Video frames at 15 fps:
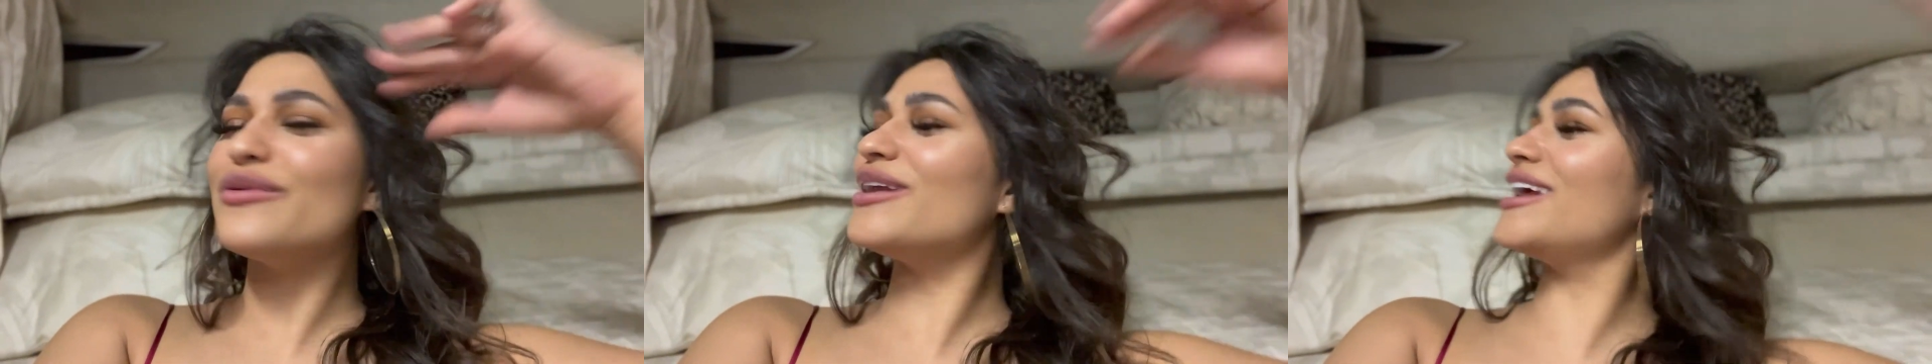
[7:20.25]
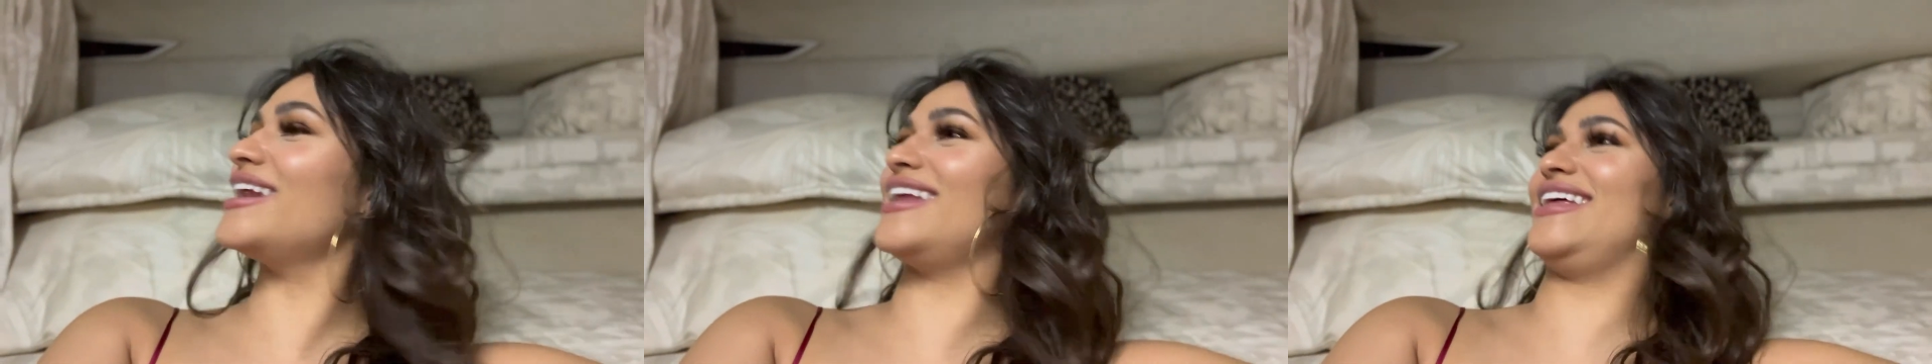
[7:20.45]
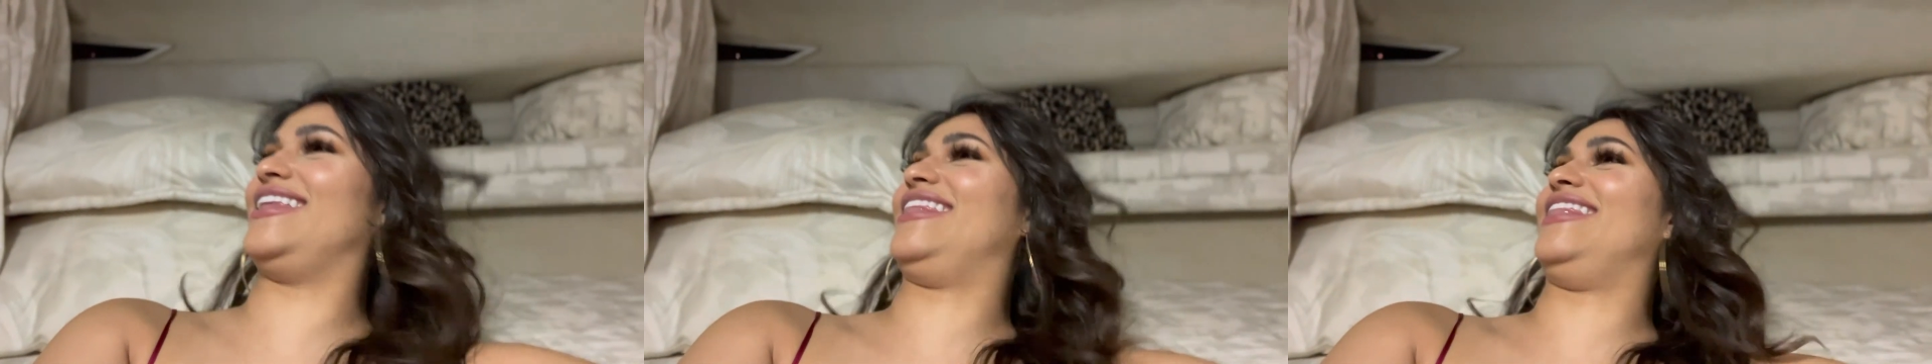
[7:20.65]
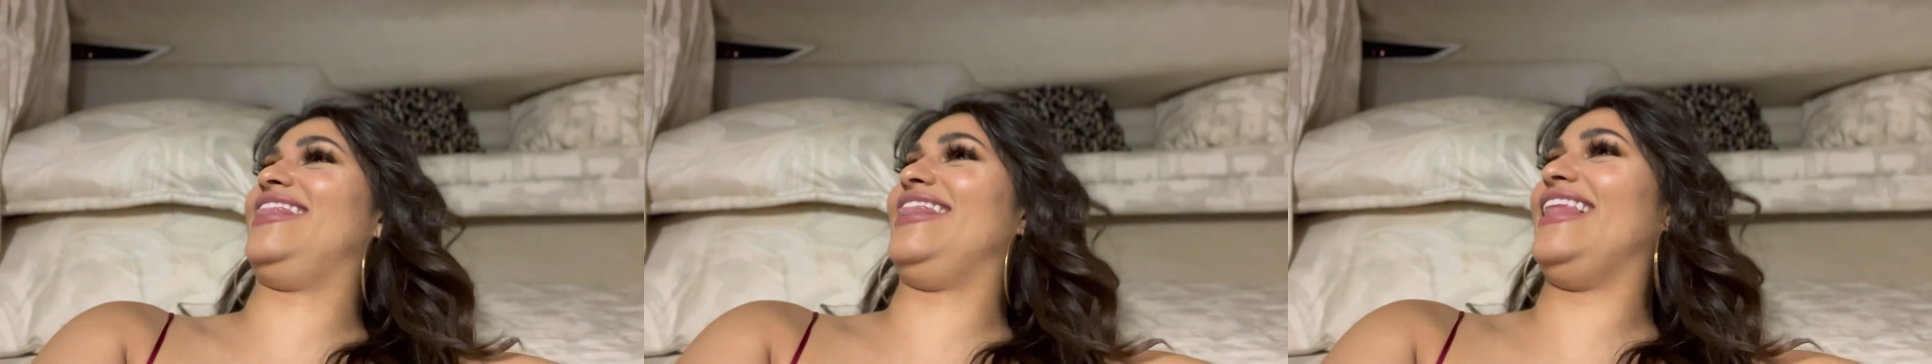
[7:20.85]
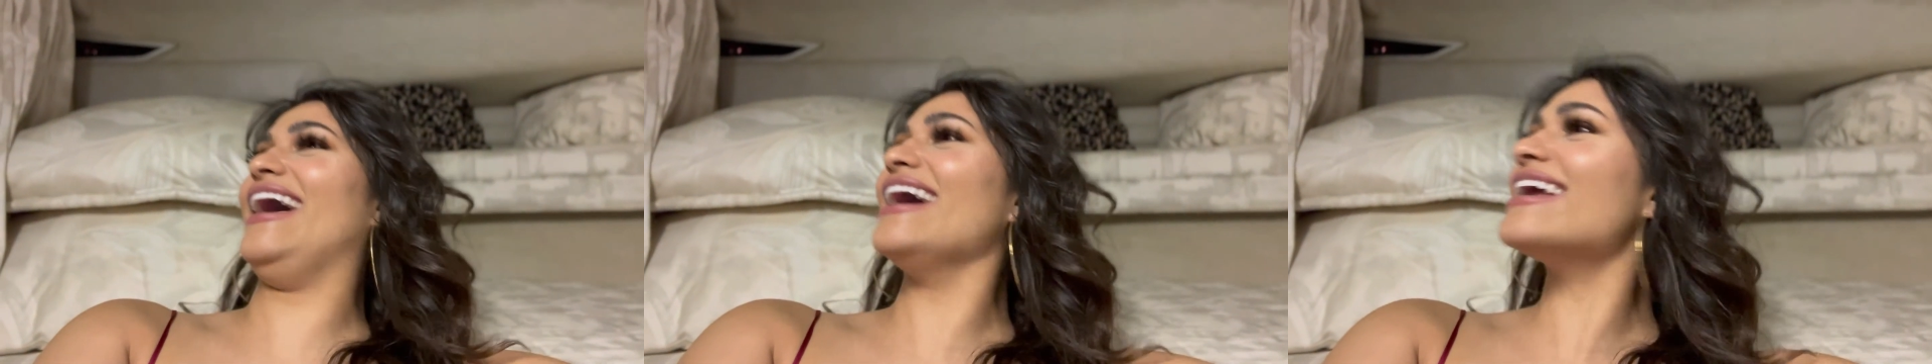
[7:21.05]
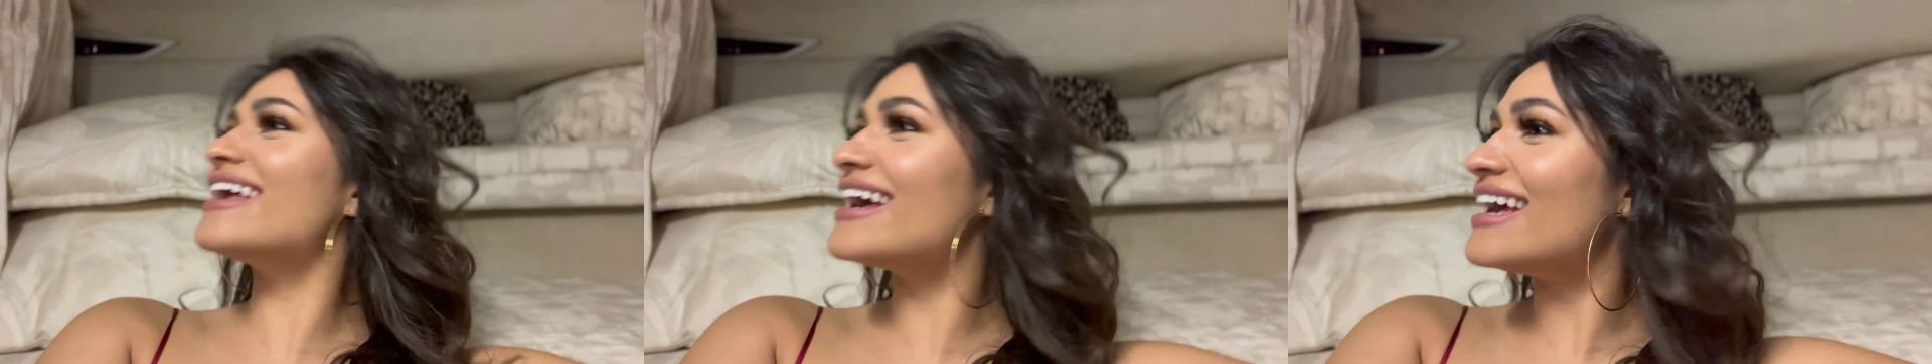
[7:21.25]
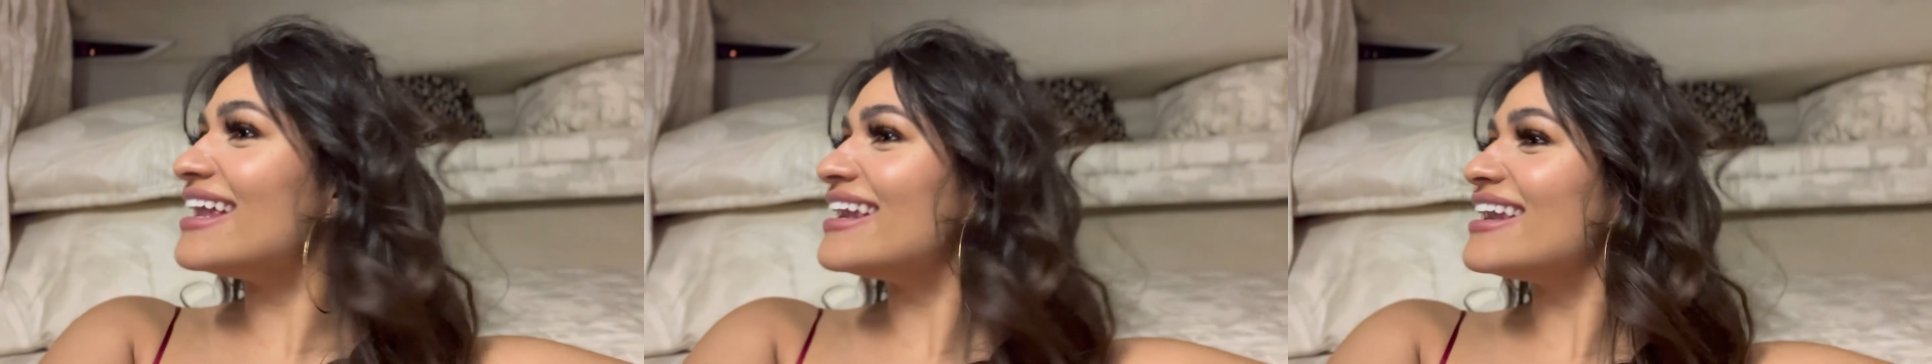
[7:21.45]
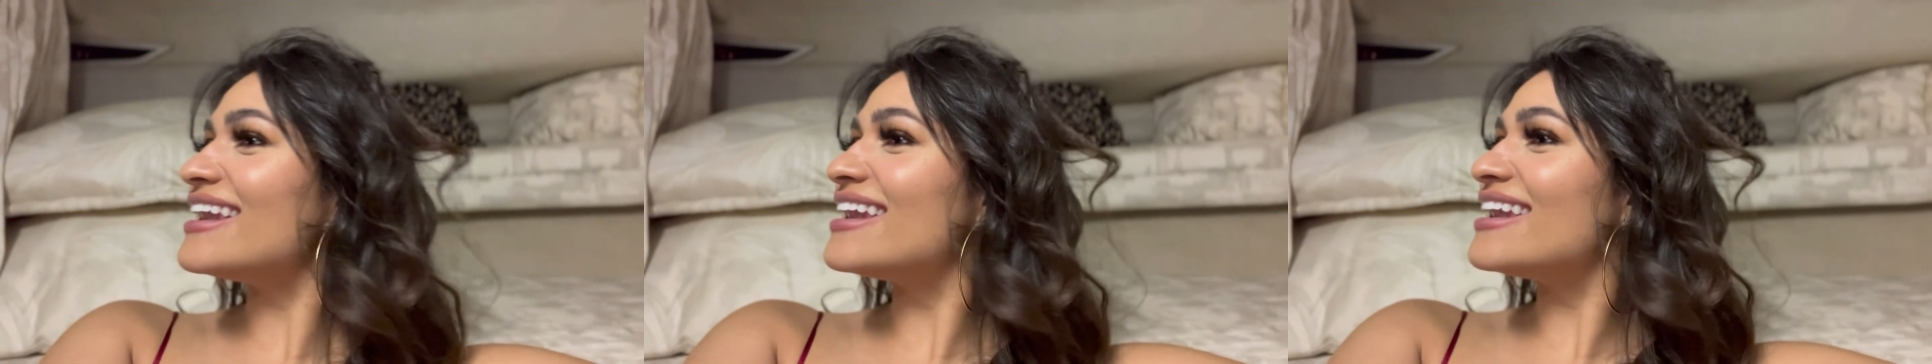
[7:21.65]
didn't like it?